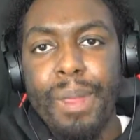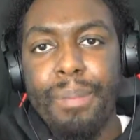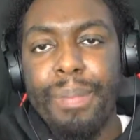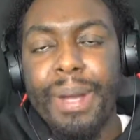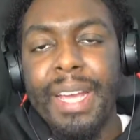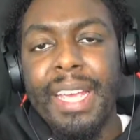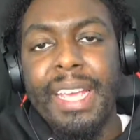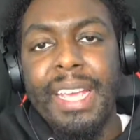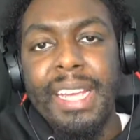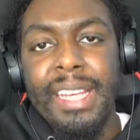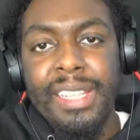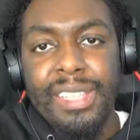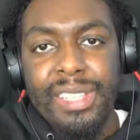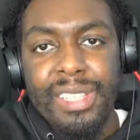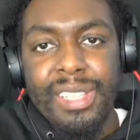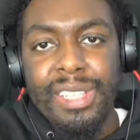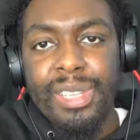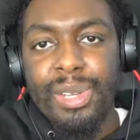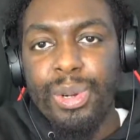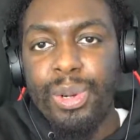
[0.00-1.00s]
But he has
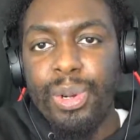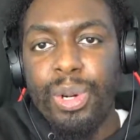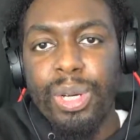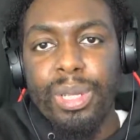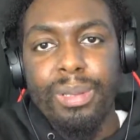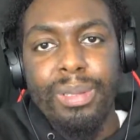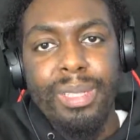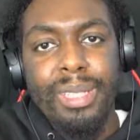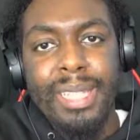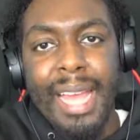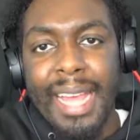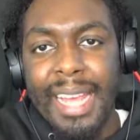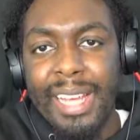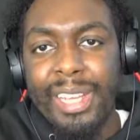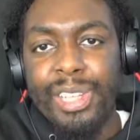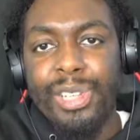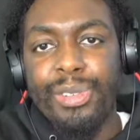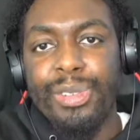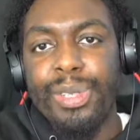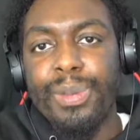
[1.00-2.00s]
still got
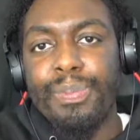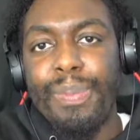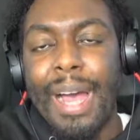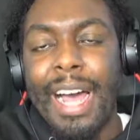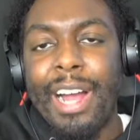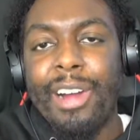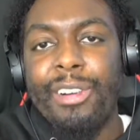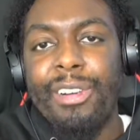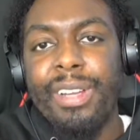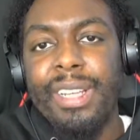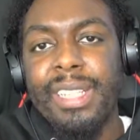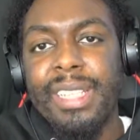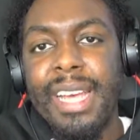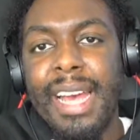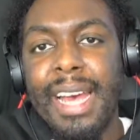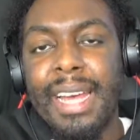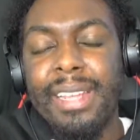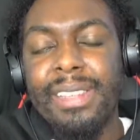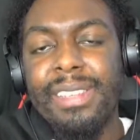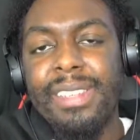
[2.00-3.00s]
dangerous power in his
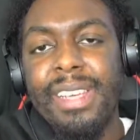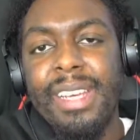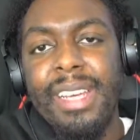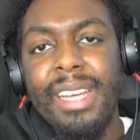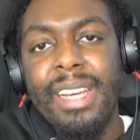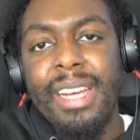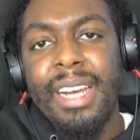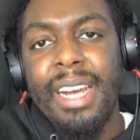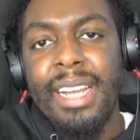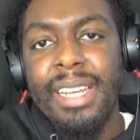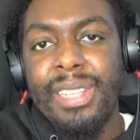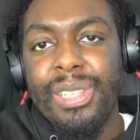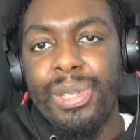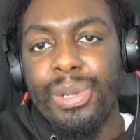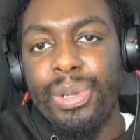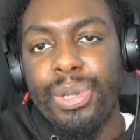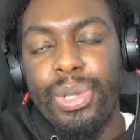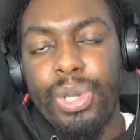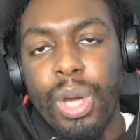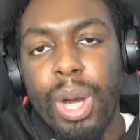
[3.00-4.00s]
hands, and he's
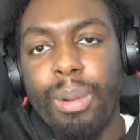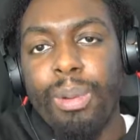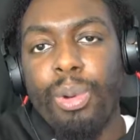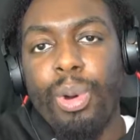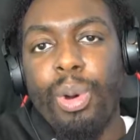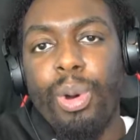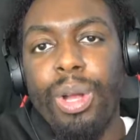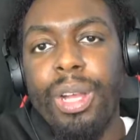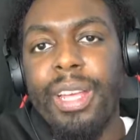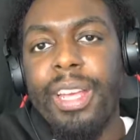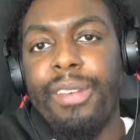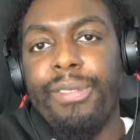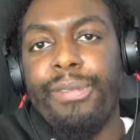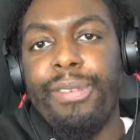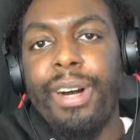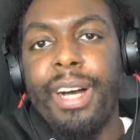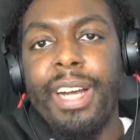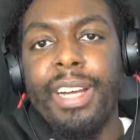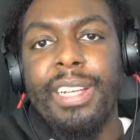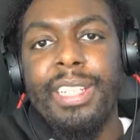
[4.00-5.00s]
still a top quality
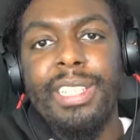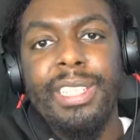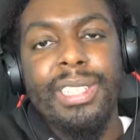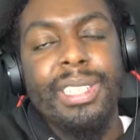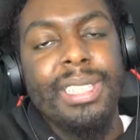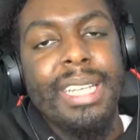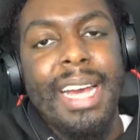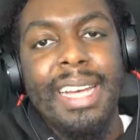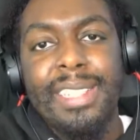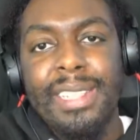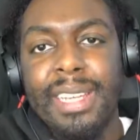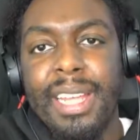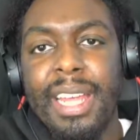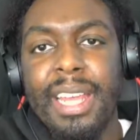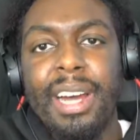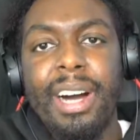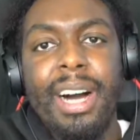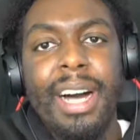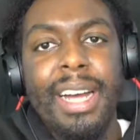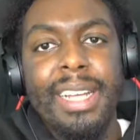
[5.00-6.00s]
fighter. It just hasn't hit
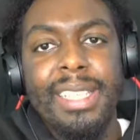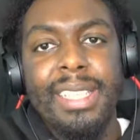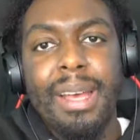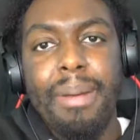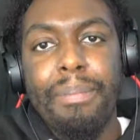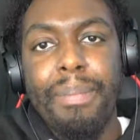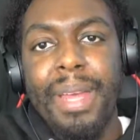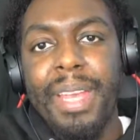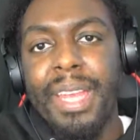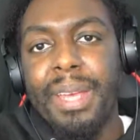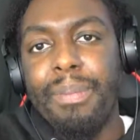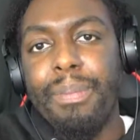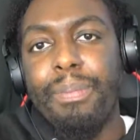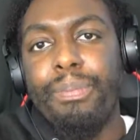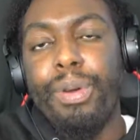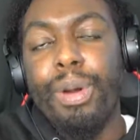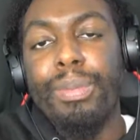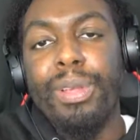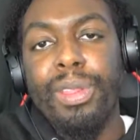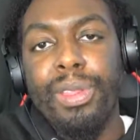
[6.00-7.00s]
the heights that many
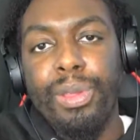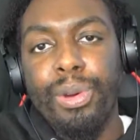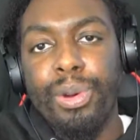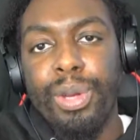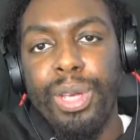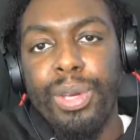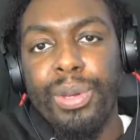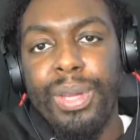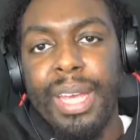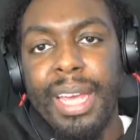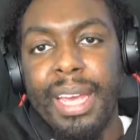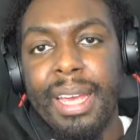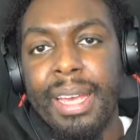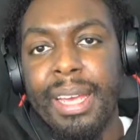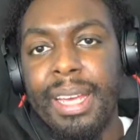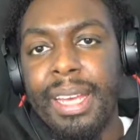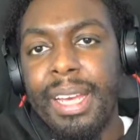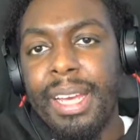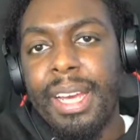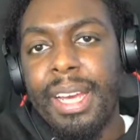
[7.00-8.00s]
probably thought he'd hit.
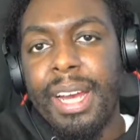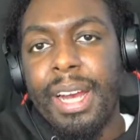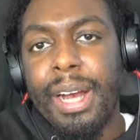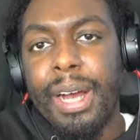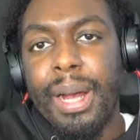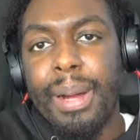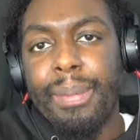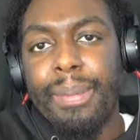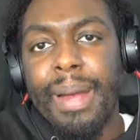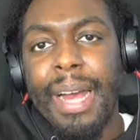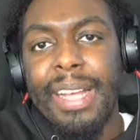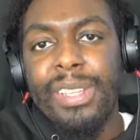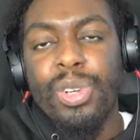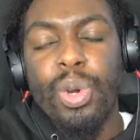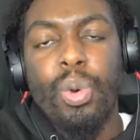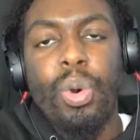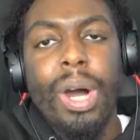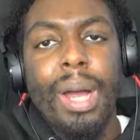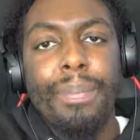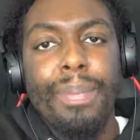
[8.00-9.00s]
Hasn't
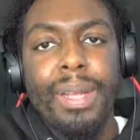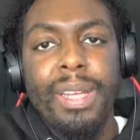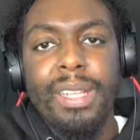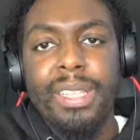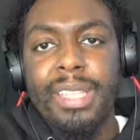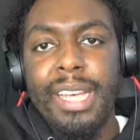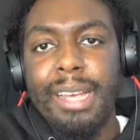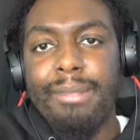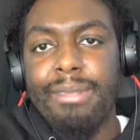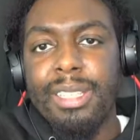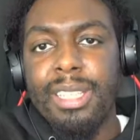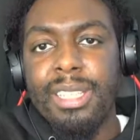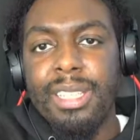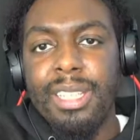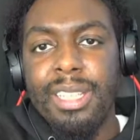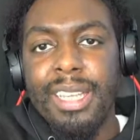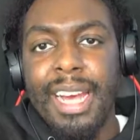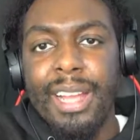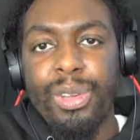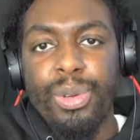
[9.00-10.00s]
quite been the same since
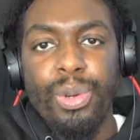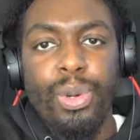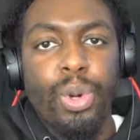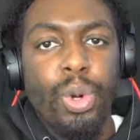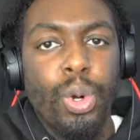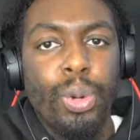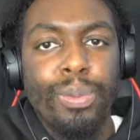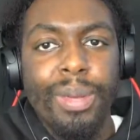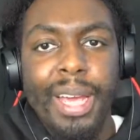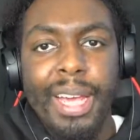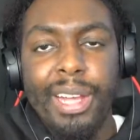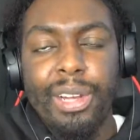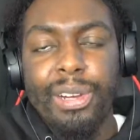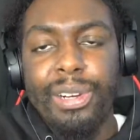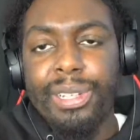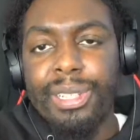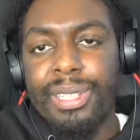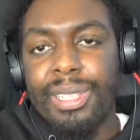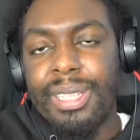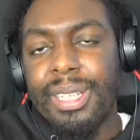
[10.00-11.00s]
the Daniel Cormier
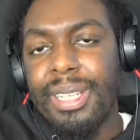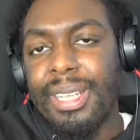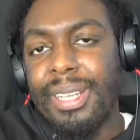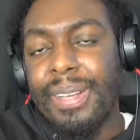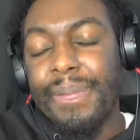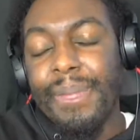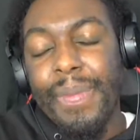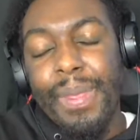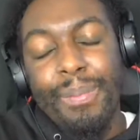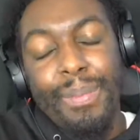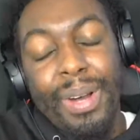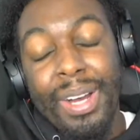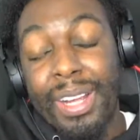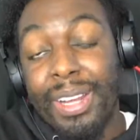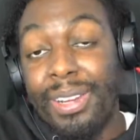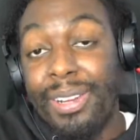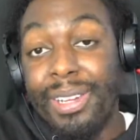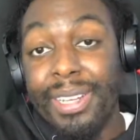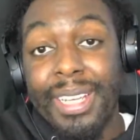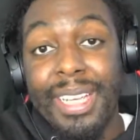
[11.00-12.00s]
loss. But
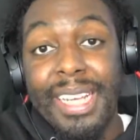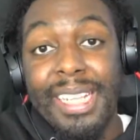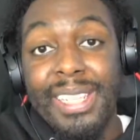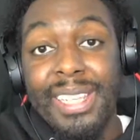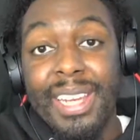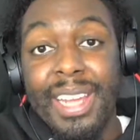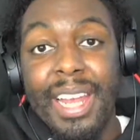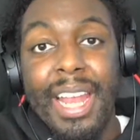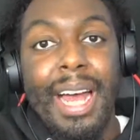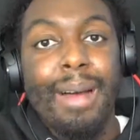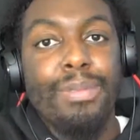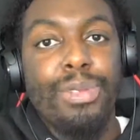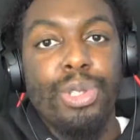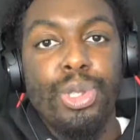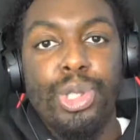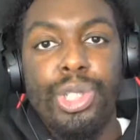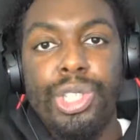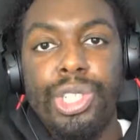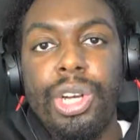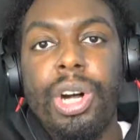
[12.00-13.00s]
look, he's in an
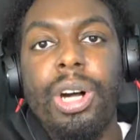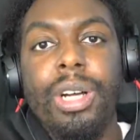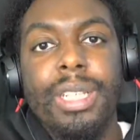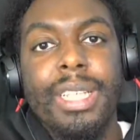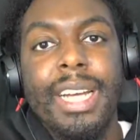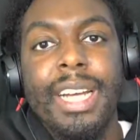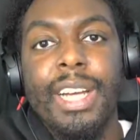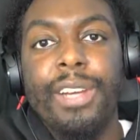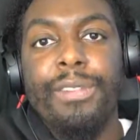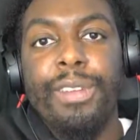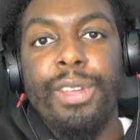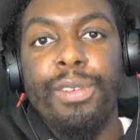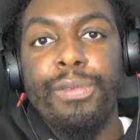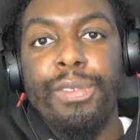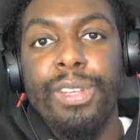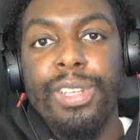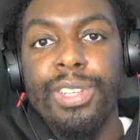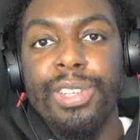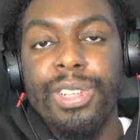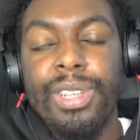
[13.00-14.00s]
absolute shark tank of a
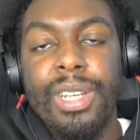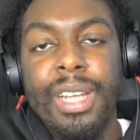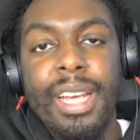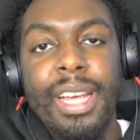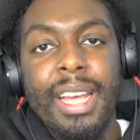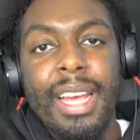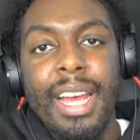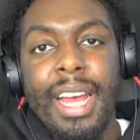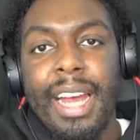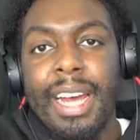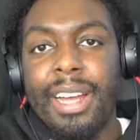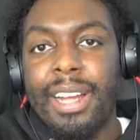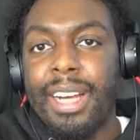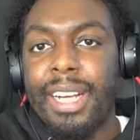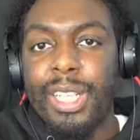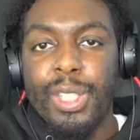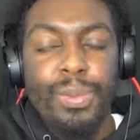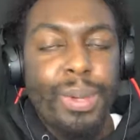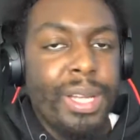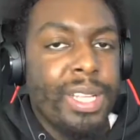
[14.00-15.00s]
division, and I
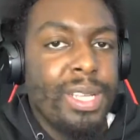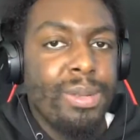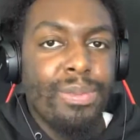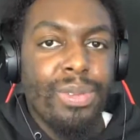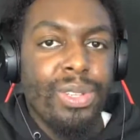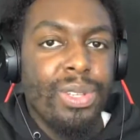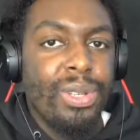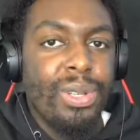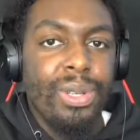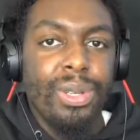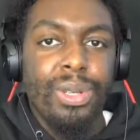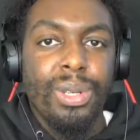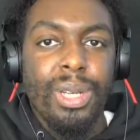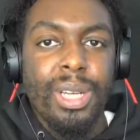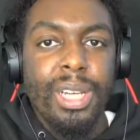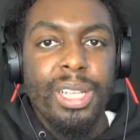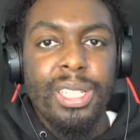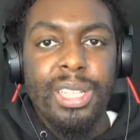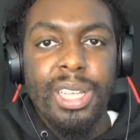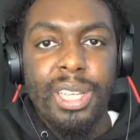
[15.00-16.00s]
expect him to
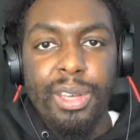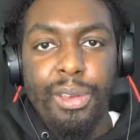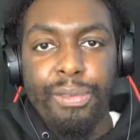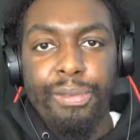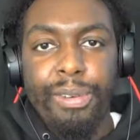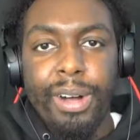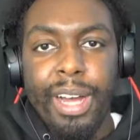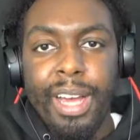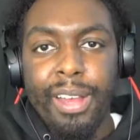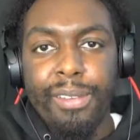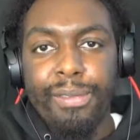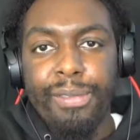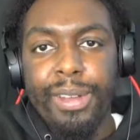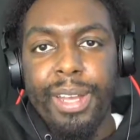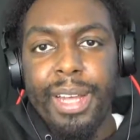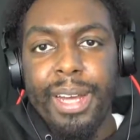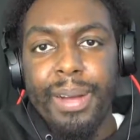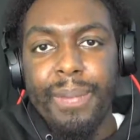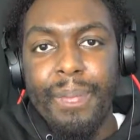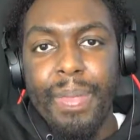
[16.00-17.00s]
continue fighting for
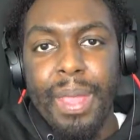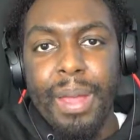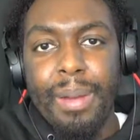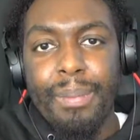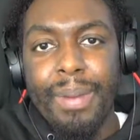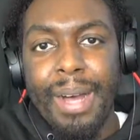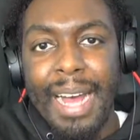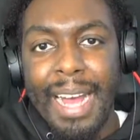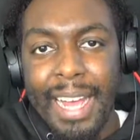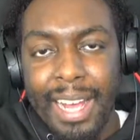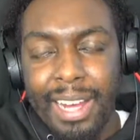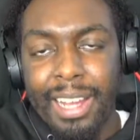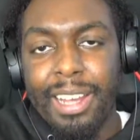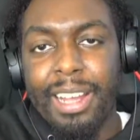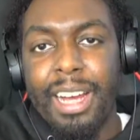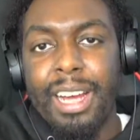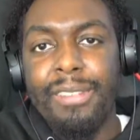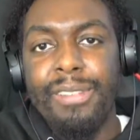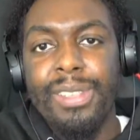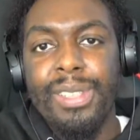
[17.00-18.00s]
now. But
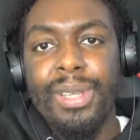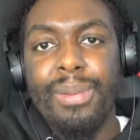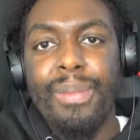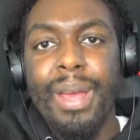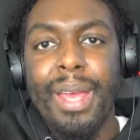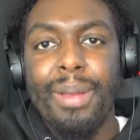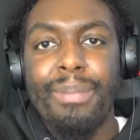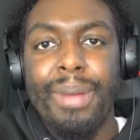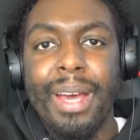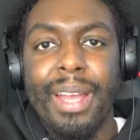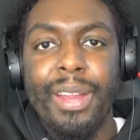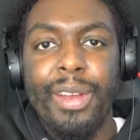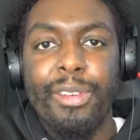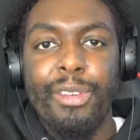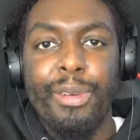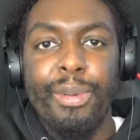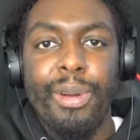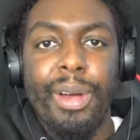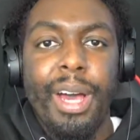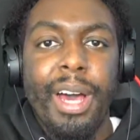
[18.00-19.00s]
Ankalaev is the main man at
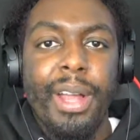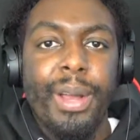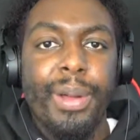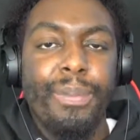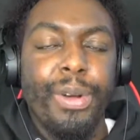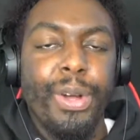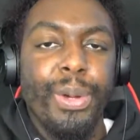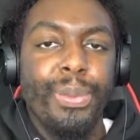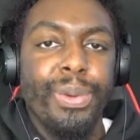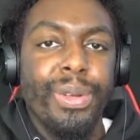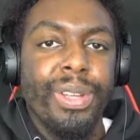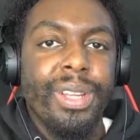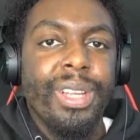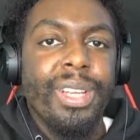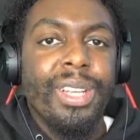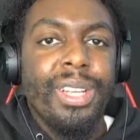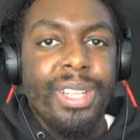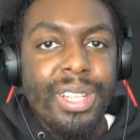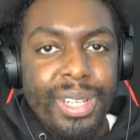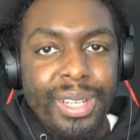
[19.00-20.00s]
the moment.
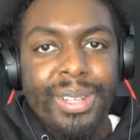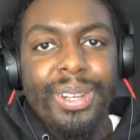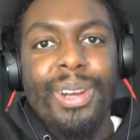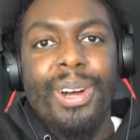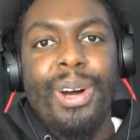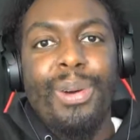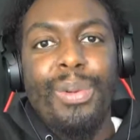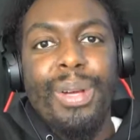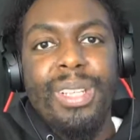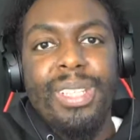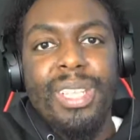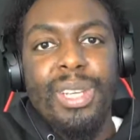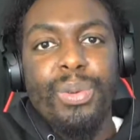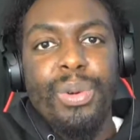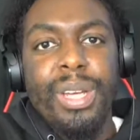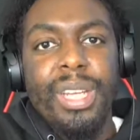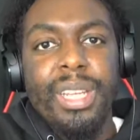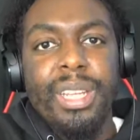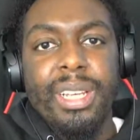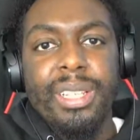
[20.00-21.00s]
Can't wait to see
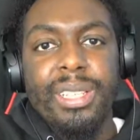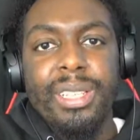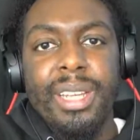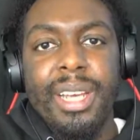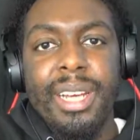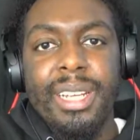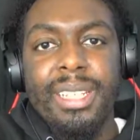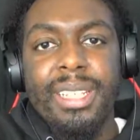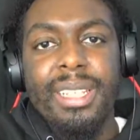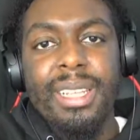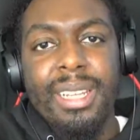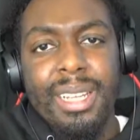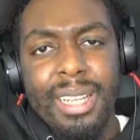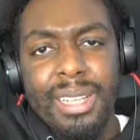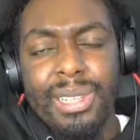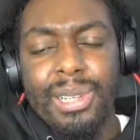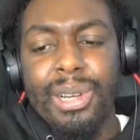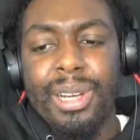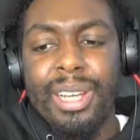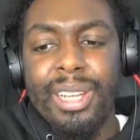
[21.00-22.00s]
what he does next.
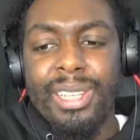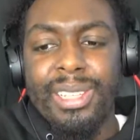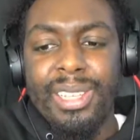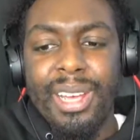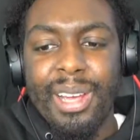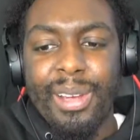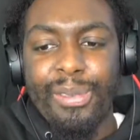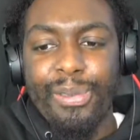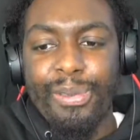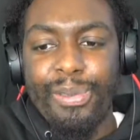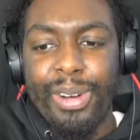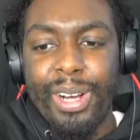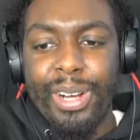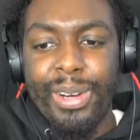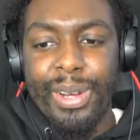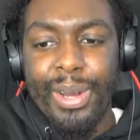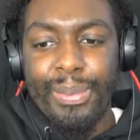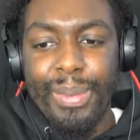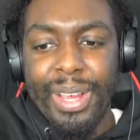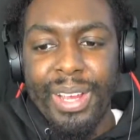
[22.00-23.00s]
Let's look at the second fight
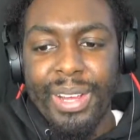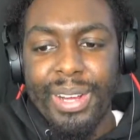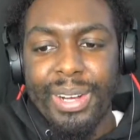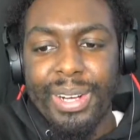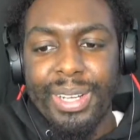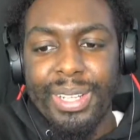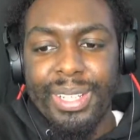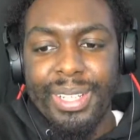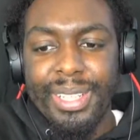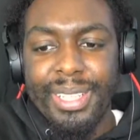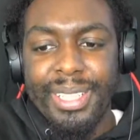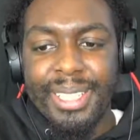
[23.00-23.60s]
on the main card.